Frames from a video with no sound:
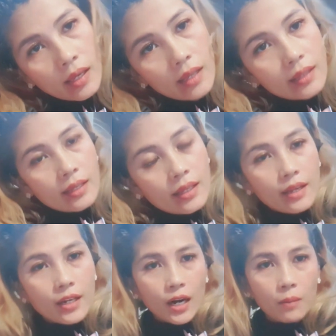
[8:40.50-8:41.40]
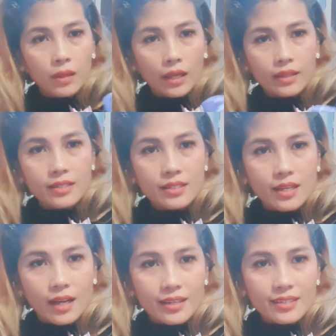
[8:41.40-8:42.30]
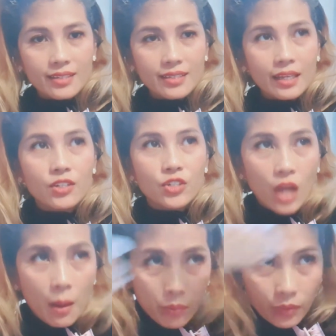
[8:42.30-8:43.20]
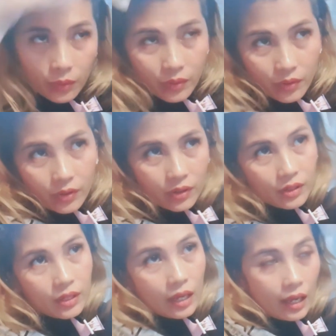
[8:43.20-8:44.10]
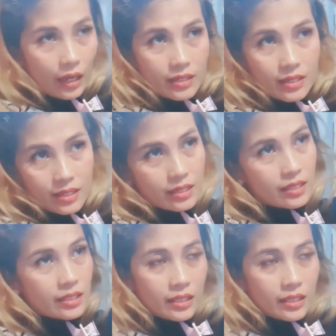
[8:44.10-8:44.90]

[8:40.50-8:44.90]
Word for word: and then I grab like this guys it's like a shampoo yes